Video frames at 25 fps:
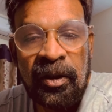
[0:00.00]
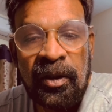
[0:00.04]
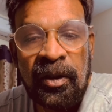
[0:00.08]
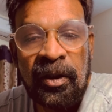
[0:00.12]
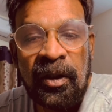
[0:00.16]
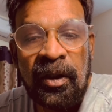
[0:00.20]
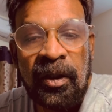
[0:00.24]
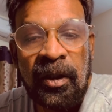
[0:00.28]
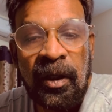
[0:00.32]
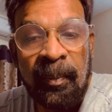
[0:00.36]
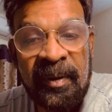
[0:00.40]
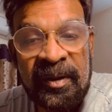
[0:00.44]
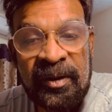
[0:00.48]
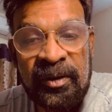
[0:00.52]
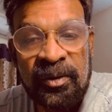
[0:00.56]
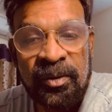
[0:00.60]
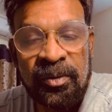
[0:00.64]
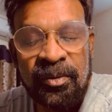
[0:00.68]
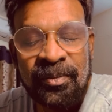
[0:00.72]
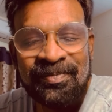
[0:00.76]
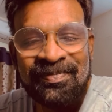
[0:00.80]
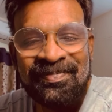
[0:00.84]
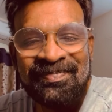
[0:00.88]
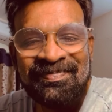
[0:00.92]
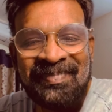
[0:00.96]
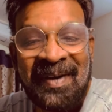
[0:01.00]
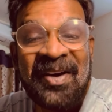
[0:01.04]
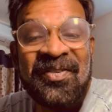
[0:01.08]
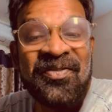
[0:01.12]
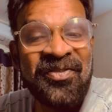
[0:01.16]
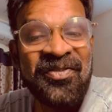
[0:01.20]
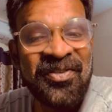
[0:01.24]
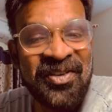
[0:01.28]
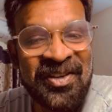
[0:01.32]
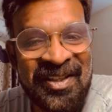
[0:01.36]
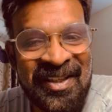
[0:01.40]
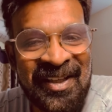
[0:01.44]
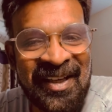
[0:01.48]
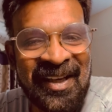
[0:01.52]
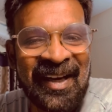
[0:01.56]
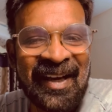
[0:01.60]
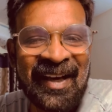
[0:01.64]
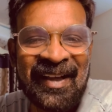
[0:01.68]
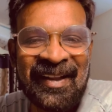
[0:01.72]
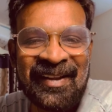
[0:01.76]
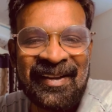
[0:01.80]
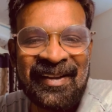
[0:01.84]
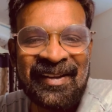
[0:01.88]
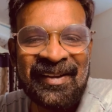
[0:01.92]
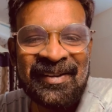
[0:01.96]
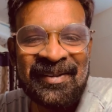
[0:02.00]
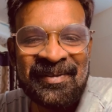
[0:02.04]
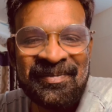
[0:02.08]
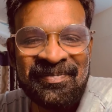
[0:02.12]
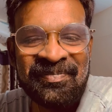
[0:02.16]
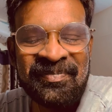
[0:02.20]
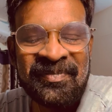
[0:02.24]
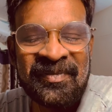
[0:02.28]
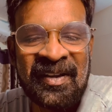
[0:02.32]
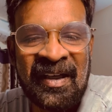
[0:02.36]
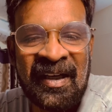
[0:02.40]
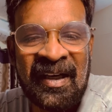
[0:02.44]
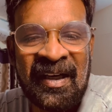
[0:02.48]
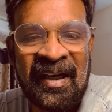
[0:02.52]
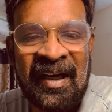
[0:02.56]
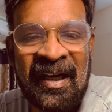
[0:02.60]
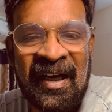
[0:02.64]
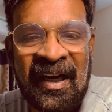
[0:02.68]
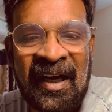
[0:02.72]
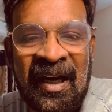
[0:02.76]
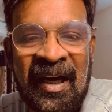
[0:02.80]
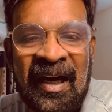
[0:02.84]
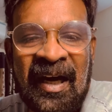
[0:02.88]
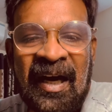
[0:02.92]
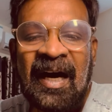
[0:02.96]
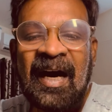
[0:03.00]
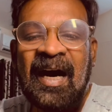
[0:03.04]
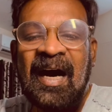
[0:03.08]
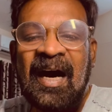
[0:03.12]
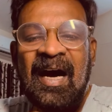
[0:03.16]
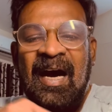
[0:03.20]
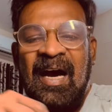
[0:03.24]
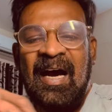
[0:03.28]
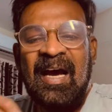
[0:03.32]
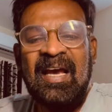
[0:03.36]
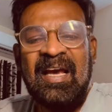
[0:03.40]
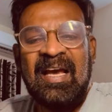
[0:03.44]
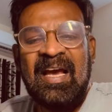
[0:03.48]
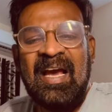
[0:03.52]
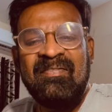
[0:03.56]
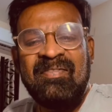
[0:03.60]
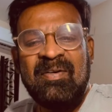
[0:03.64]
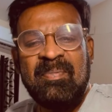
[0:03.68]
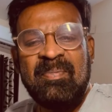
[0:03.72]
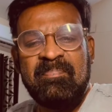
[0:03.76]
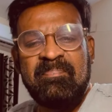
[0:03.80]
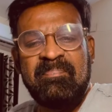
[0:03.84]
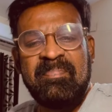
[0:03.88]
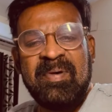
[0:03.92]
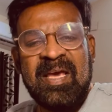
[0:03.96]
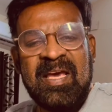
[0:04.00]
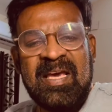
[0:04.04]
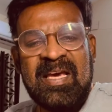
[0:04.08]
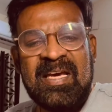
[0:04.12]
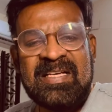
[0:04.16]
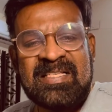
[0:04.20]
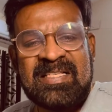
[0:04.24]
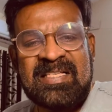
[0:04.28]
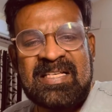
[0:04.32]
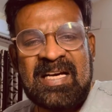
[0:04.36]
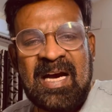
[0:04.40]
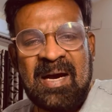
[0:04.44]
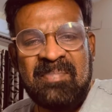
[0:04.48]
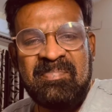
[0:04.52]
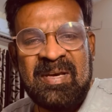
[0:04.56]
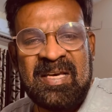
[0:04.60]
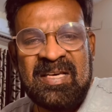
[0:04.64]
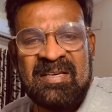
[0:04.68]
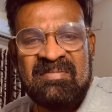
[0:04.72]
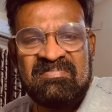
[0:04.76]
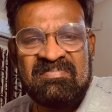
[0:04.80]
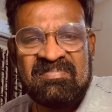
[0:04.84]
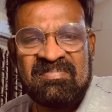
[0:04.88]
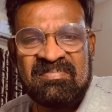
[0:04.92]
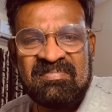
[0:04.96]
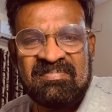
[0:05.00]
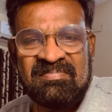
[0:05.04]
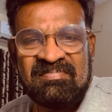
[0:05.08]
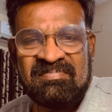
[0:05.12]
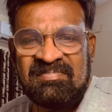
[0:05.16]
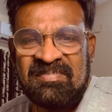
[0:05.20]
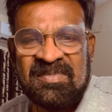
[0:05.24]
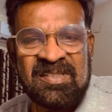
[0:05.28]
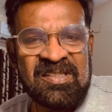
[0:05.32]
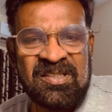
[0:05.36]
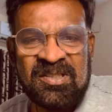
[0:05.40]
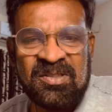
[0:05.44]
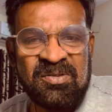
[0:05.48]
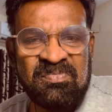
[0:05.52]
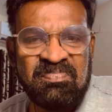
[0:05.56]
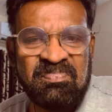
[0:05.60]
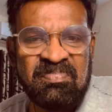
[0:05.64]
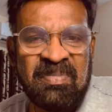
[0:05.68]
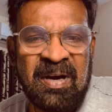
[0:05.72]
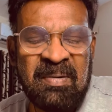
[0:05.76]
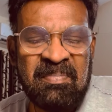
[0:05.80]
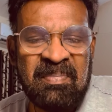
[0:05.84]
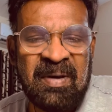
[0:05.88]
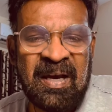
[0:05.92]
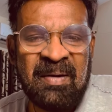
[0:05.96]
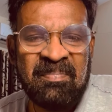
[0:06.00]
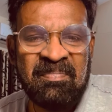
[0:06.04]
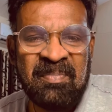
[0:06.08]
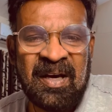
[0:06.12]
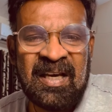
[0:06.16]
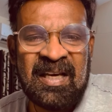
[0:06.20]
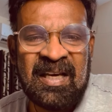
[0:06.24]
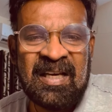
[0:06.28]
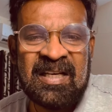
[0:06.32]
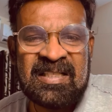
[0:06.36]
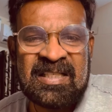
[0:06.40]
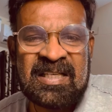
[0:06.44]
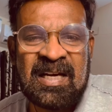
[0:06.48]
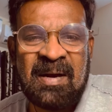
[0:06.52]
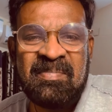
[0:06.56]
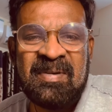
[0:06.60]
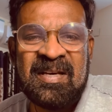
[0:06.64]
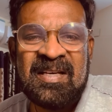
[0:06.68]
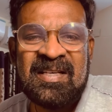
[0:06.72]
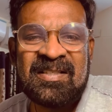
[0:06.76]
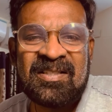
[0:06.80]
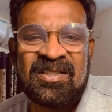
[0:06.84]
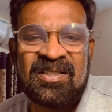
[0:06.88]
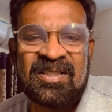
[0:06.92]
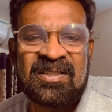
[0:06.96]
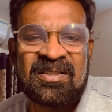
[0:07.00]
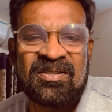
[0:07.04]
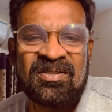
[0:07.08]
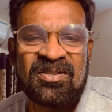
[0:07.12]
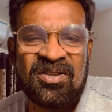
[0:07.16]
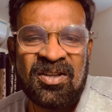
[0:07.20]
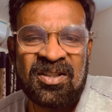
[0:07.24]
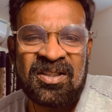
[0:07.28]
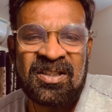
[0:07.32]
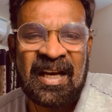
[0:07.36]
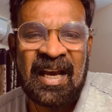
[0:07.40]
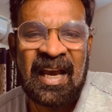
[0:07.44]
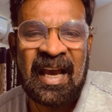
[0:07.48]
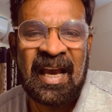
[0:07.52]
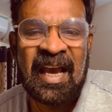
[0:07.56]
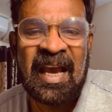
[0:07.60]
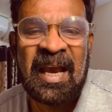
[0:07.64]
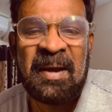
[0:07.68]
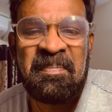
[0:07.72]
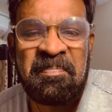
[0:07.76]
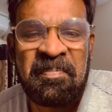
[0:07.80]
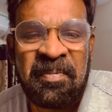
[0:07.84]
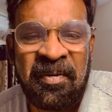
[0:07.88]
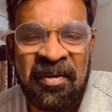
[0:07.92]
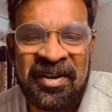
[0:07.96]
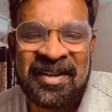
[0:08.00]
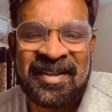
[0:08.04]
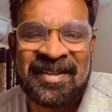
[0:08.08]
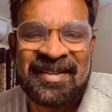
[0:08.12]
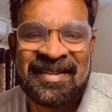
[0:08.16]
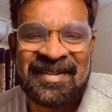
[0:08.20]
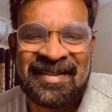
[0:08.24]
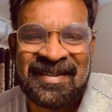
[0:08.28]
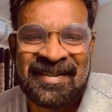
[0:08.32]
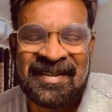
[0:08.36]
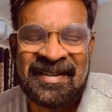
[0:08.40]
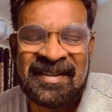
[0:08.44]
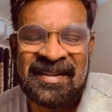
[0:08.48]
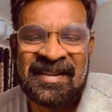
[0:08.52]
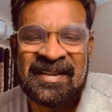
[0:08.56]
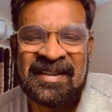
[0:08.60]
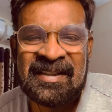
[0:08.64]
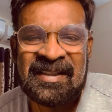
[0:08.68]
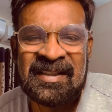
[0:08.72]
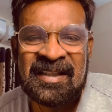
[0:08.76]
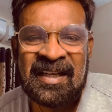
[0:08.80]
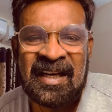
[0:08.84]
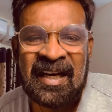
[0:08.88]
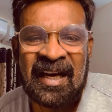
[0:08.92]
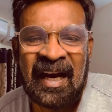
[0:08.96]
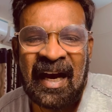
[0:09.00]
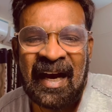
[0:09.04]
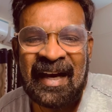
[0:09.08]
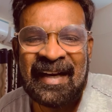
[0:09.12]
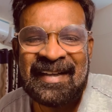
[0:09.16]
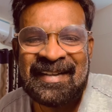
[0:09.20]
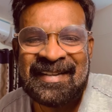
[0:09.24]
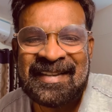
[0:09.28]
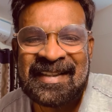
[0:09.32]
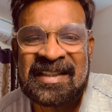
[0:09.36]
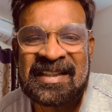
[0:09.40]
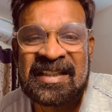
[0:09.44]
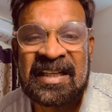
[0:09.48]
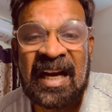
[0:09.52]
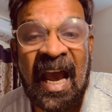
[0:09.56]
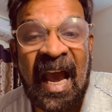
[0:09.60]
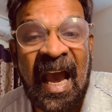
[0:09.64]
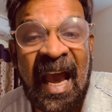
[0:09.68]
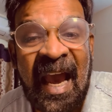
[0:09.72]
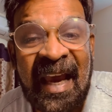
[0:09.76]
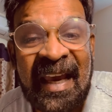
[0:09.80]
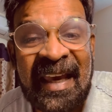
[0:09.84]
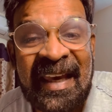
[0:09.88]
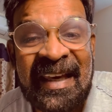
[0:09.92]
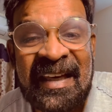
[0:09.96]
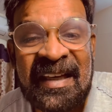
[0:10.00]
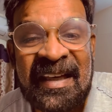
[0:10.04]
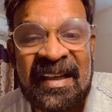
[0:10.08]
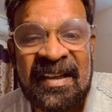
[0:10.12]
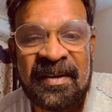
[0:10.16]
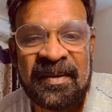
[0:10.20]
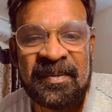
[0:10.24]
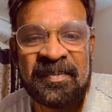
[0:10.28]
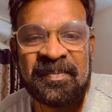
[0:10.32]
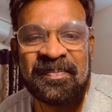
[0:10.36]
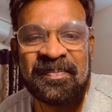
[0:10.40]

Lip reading: Number two, my physical health. I have a big tummy, you know, my tummy's got apron and it's just hanging.